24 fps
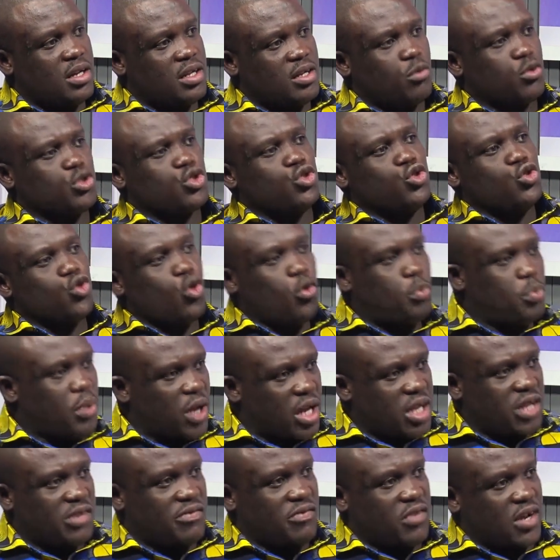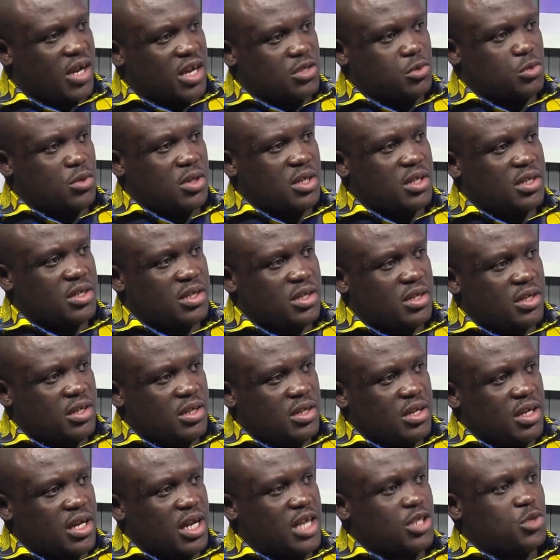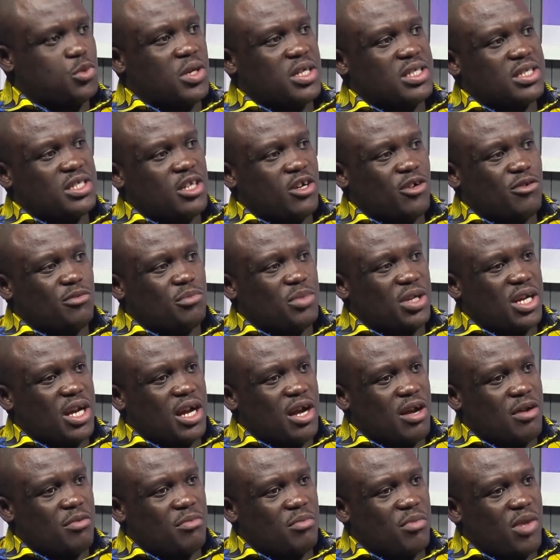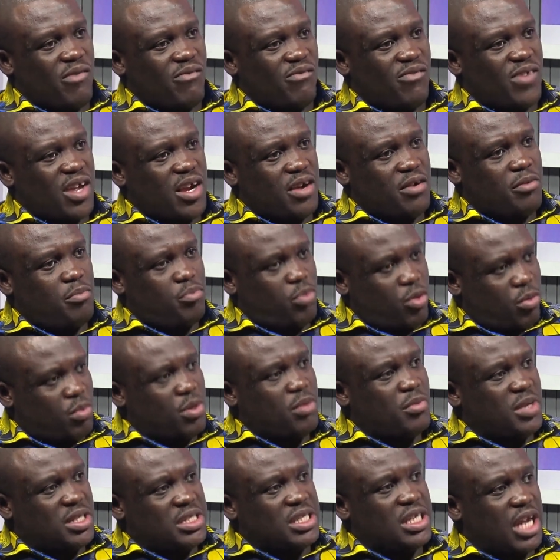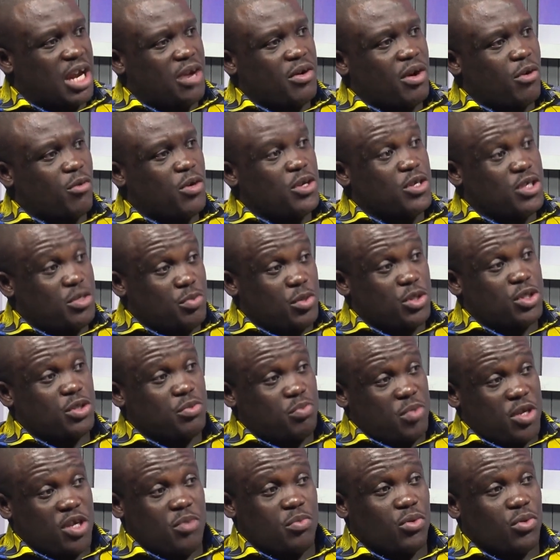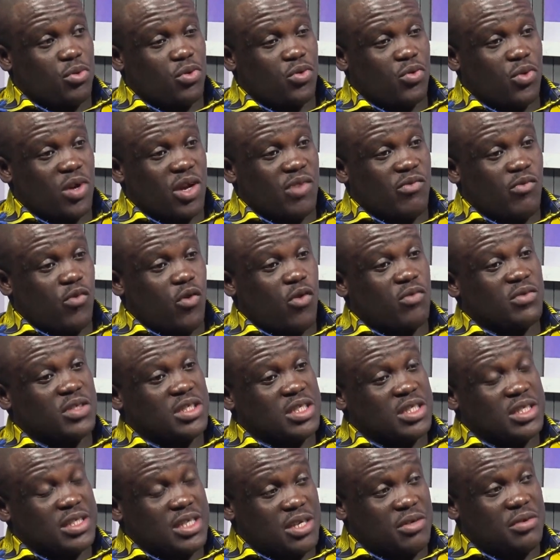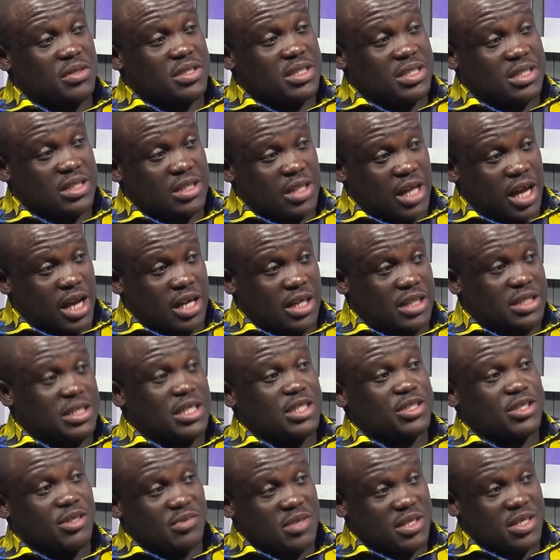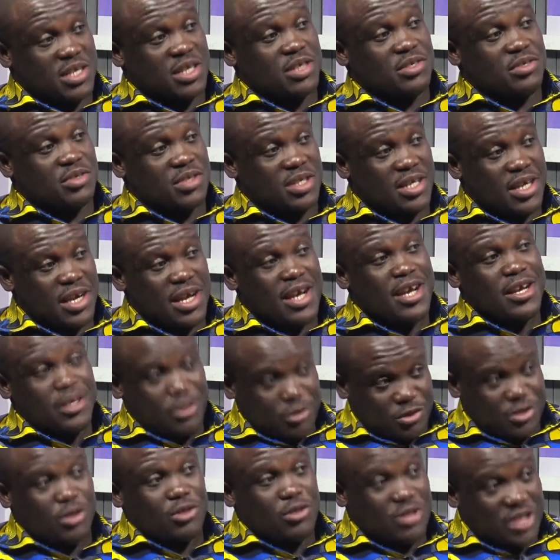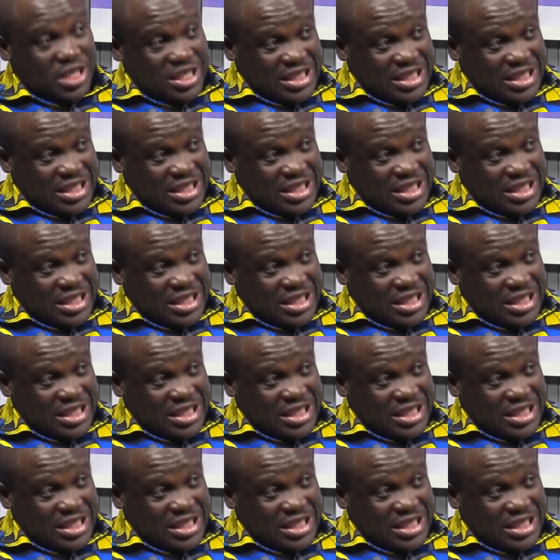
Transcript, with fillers: There was no planning for Kasoa. Kasoa has now become a very problematic area. When you speak to people who are involved in the security architecture of this country, they'll tell you